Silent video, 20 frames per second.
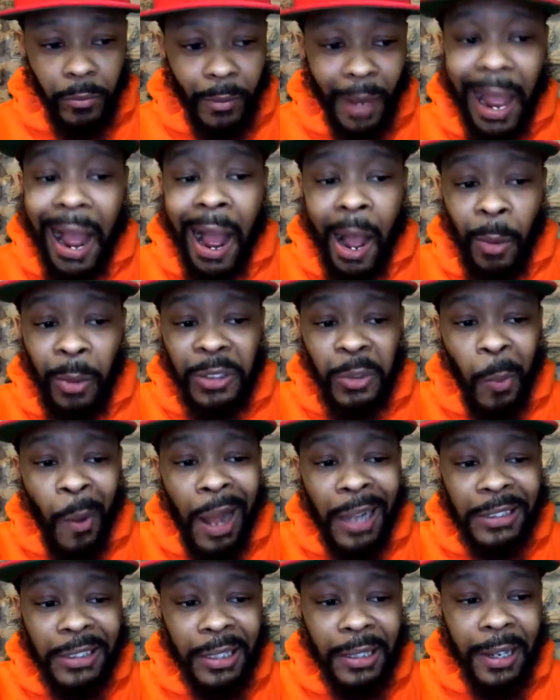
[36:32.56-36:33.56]
I was
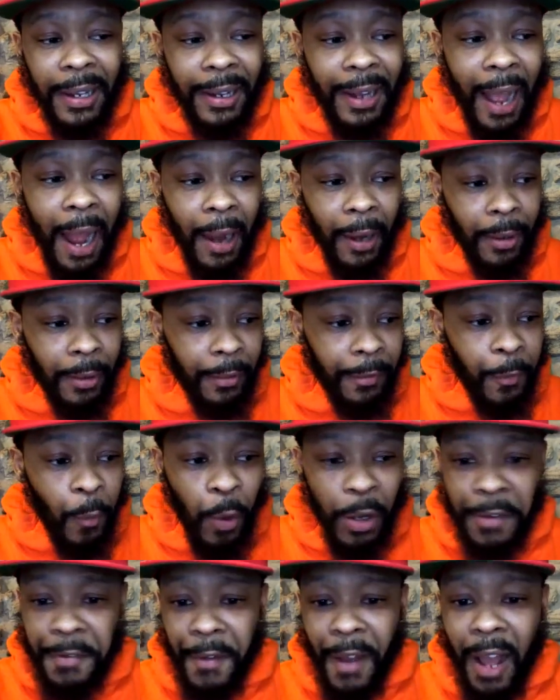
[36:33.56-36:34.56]
watching Hickok
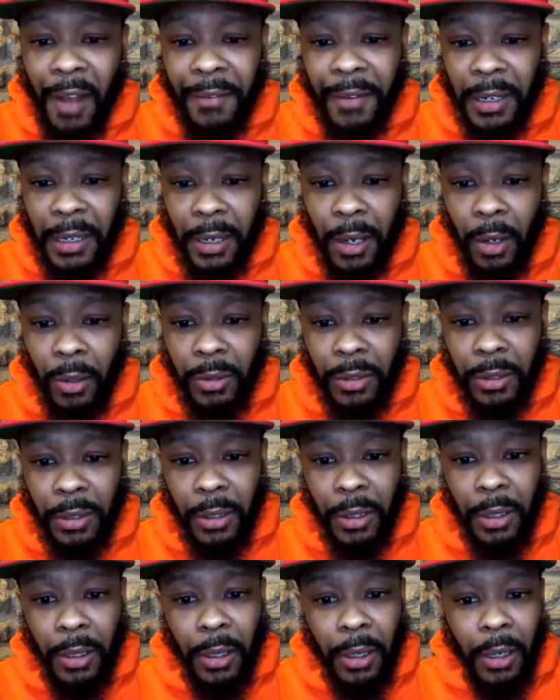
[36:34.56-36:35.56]
45 videos.
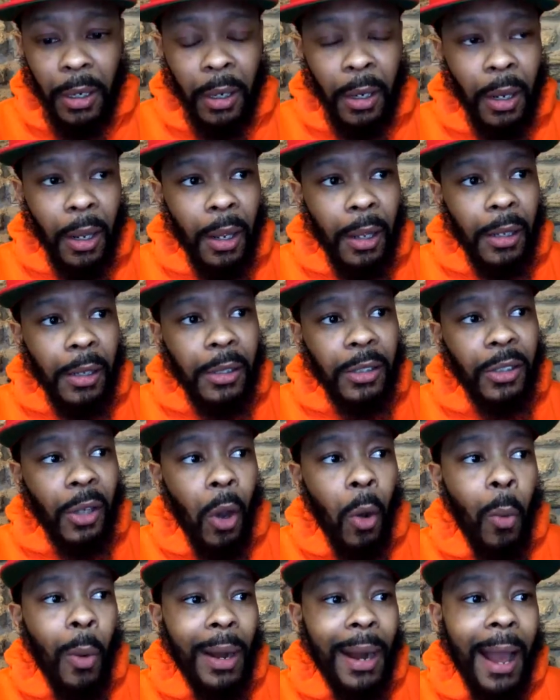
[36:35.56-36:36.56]
So
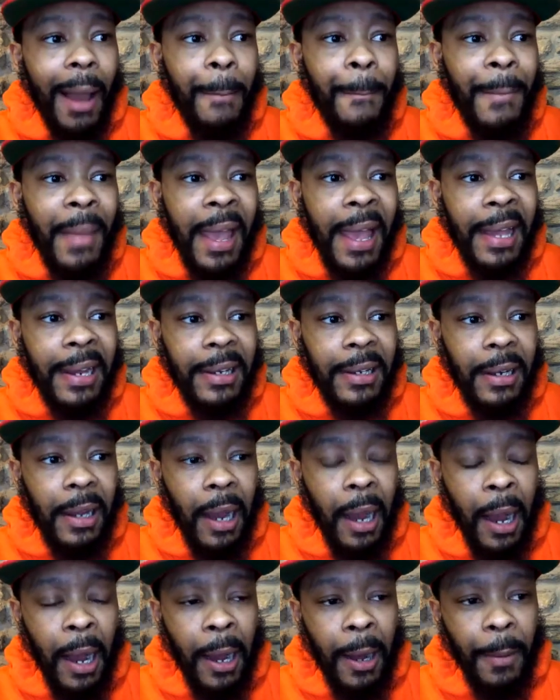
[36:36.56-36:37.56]
when I met
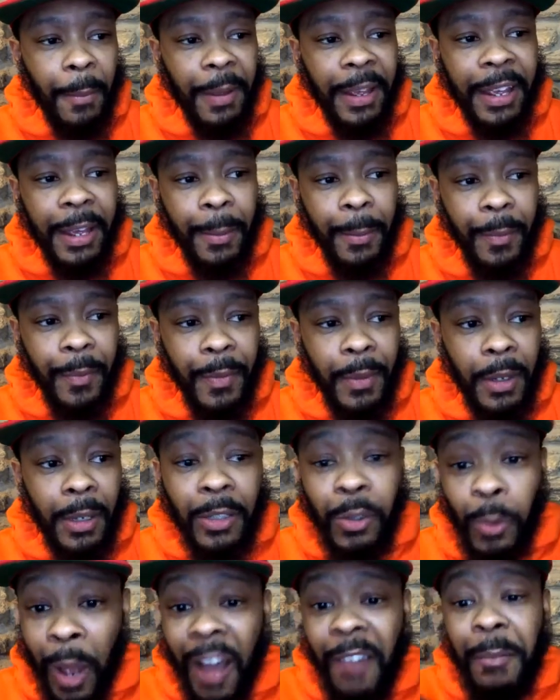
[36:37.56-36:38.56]
him,
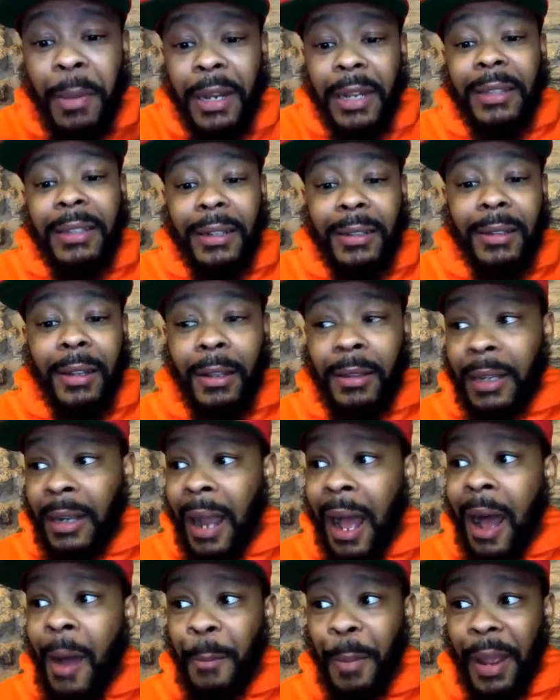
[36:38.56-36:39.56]
so I've been at the
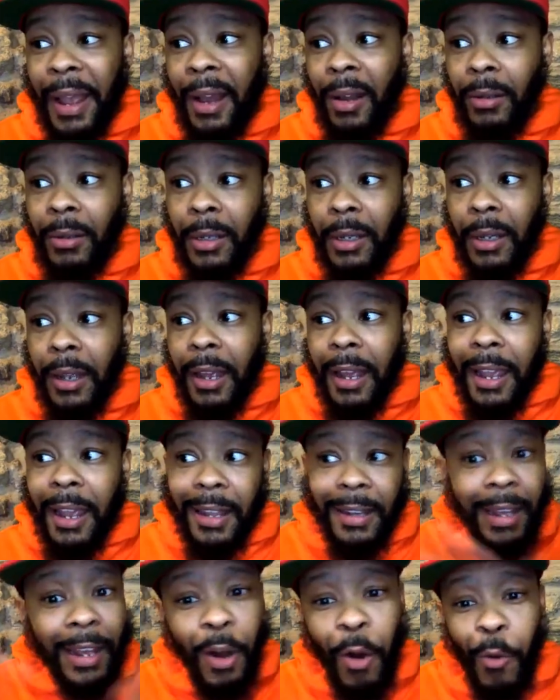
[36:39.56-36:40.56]
compound,
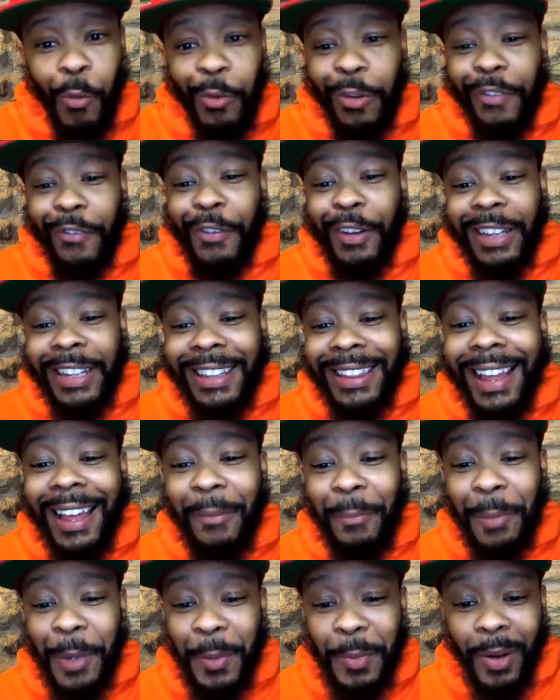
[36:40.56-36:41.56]
and they don't really let
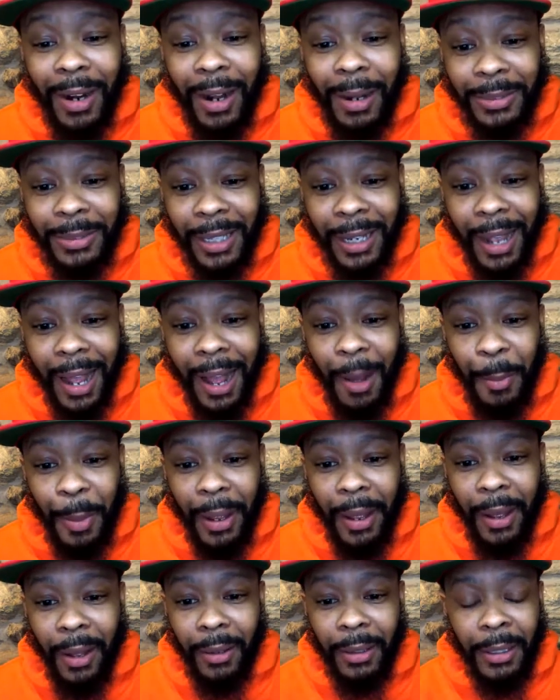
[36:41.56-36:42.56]
people come to the
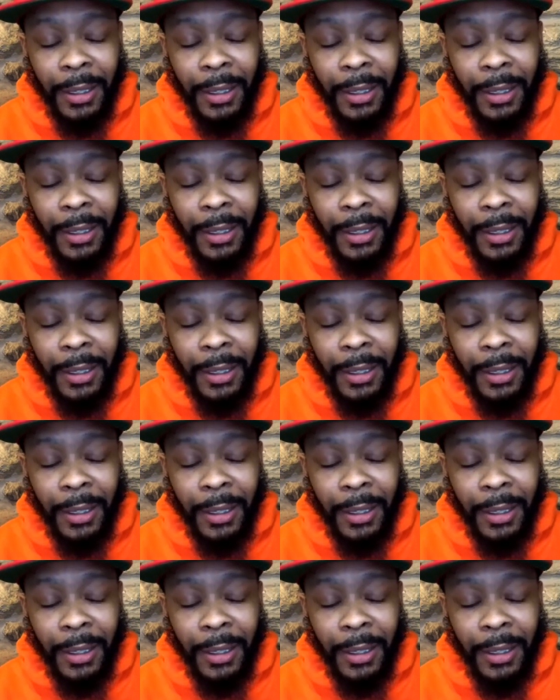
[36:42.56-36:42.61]
compound.